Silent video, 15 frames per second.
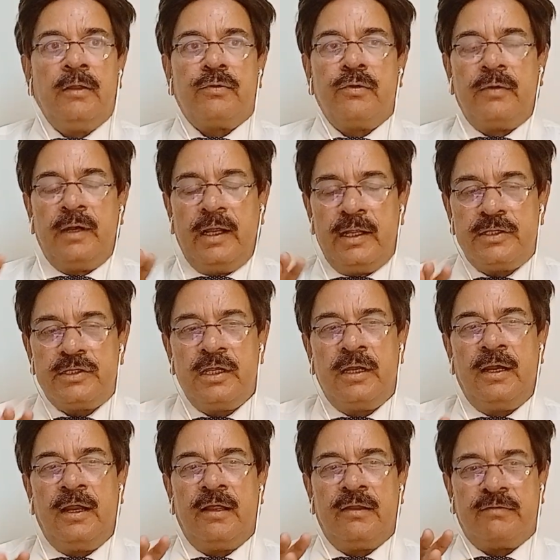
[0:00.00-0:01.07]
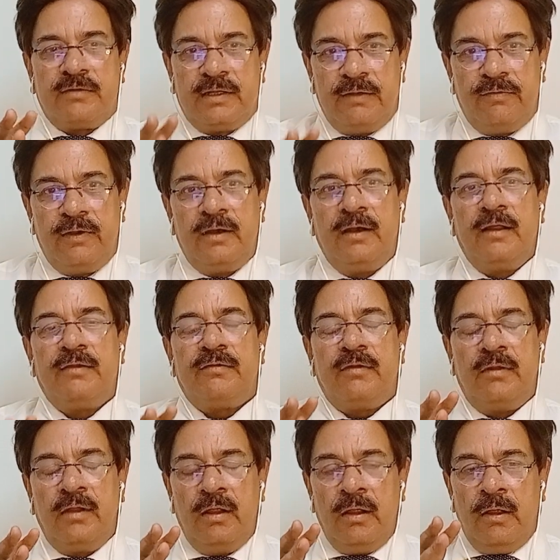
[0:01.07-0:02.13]
So nature has given us
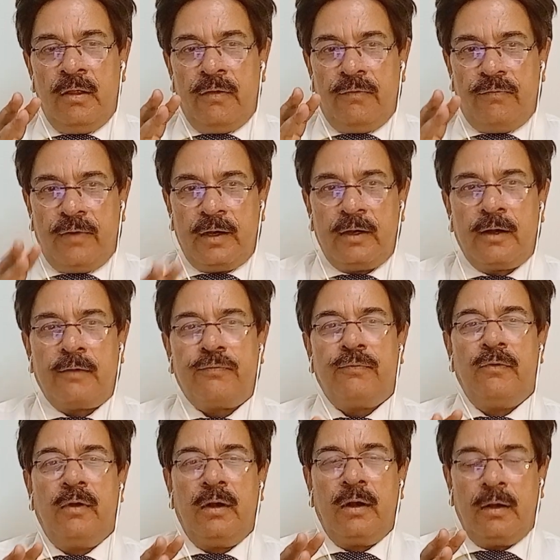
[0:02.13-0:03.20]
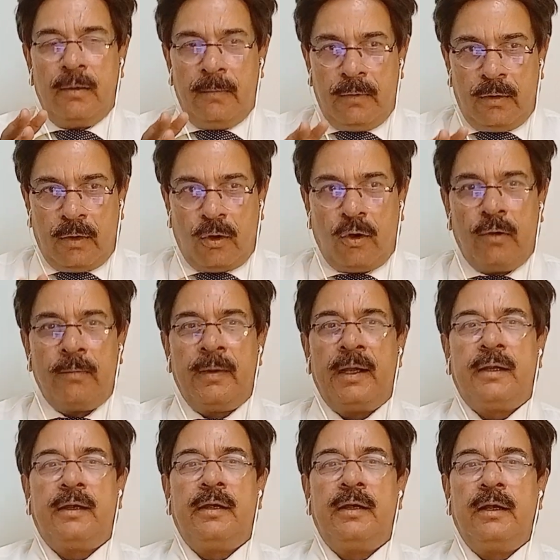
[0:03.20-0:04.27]
wonderful raw
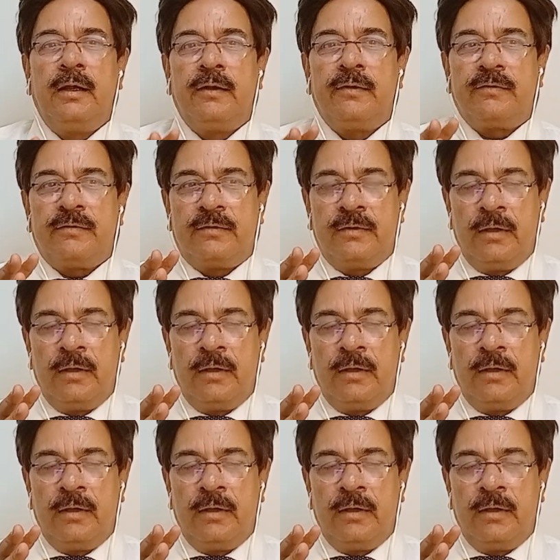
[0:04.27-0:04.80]
materials